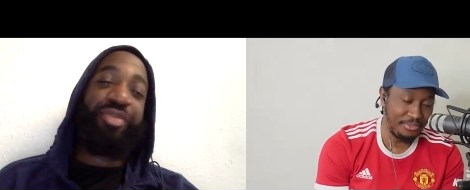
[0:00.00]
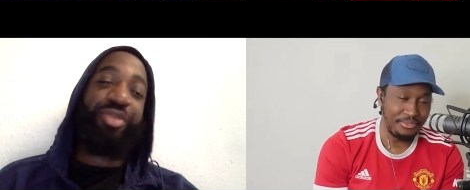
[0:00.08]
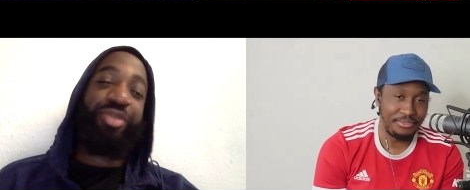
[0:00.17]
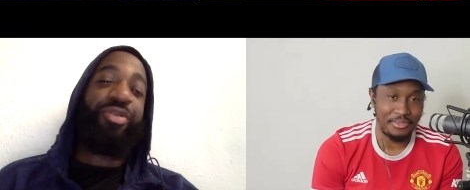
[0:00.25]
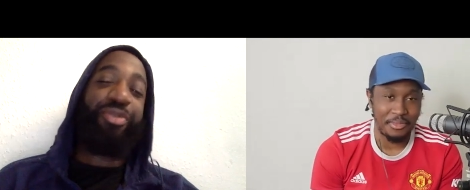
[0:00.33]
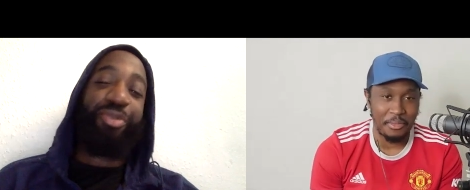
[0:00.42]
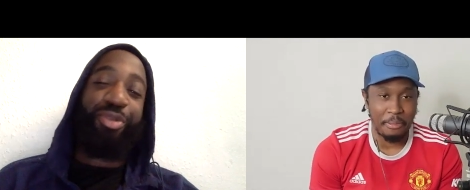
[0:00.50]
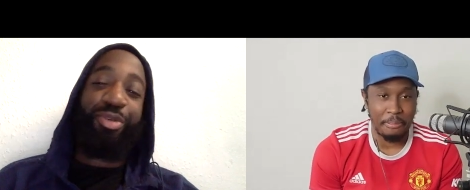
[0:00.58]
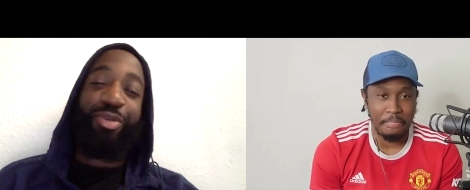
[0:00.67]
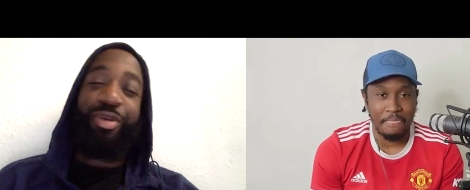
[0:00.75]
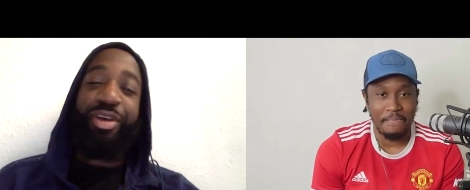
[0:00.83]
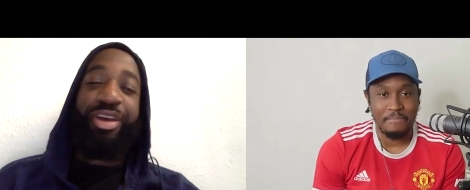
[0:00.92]
Speaker 1: go through.
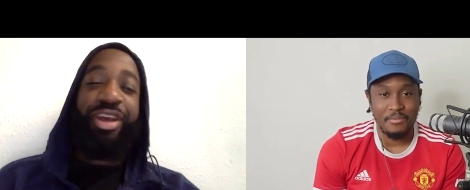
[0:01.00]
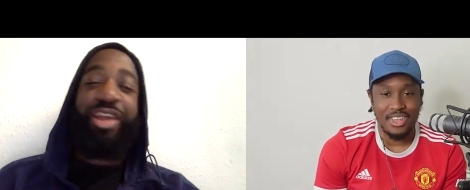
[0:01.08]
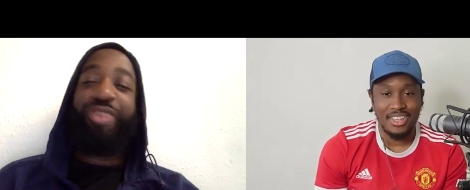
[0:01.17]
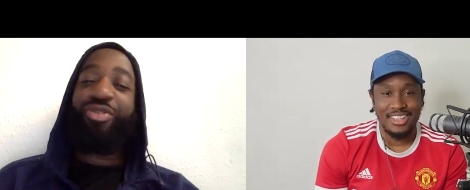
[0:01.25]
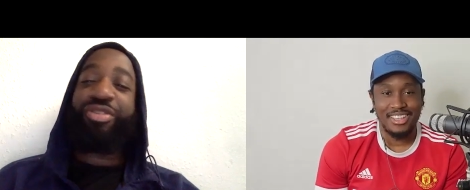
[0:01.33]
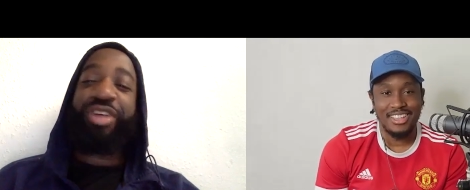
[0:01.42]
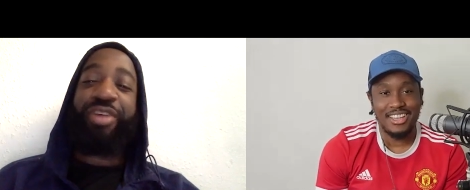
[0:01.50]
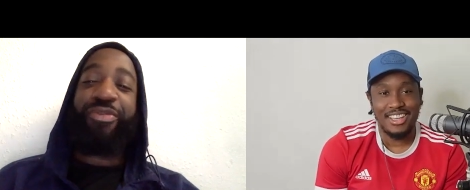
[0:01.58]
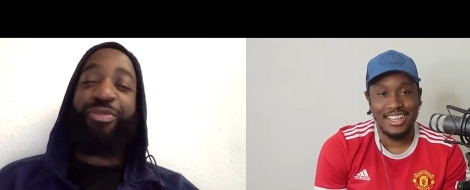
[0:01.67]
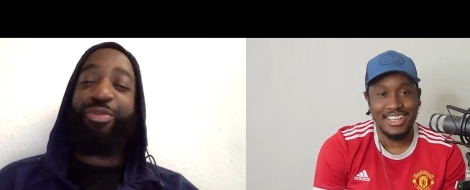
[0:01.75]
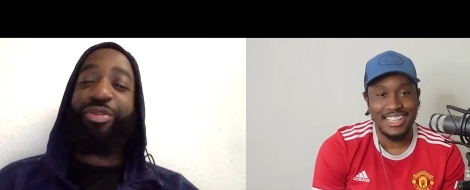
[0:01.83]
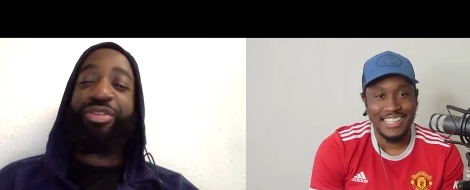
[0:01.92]
It looks like
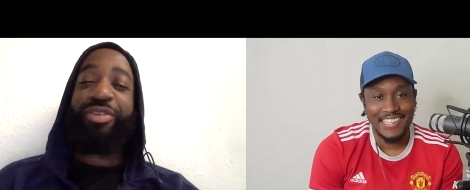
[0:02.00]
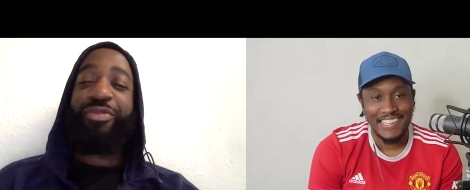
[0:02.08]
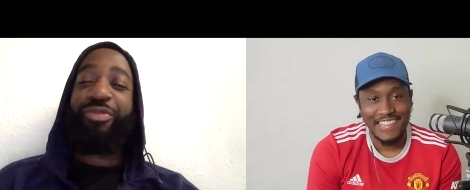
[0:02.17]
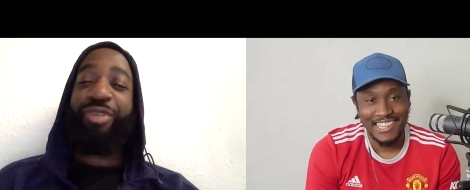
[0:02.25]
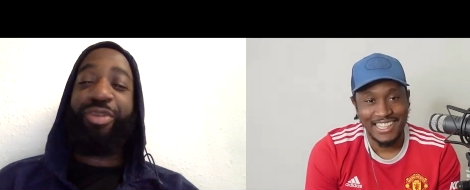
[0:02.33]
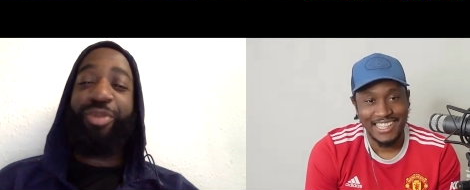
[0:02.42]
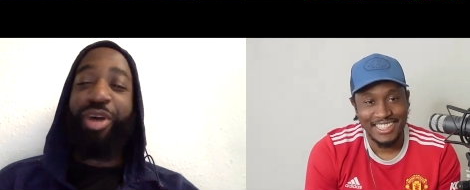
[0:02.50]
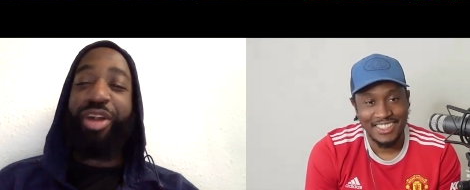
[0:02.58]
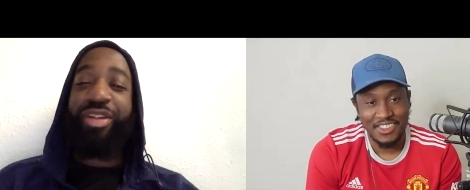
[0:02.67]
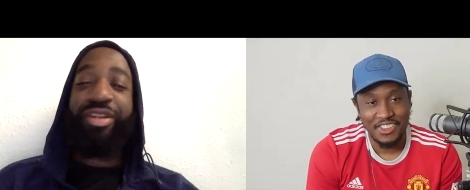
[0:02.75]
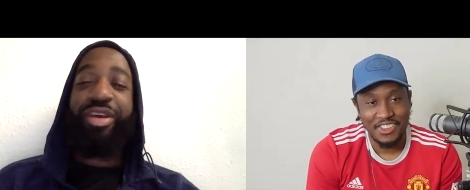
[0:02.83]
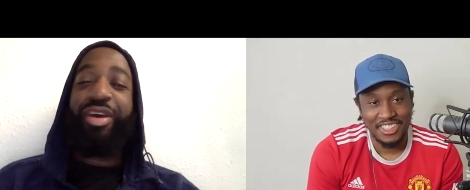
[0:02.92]
was it three one.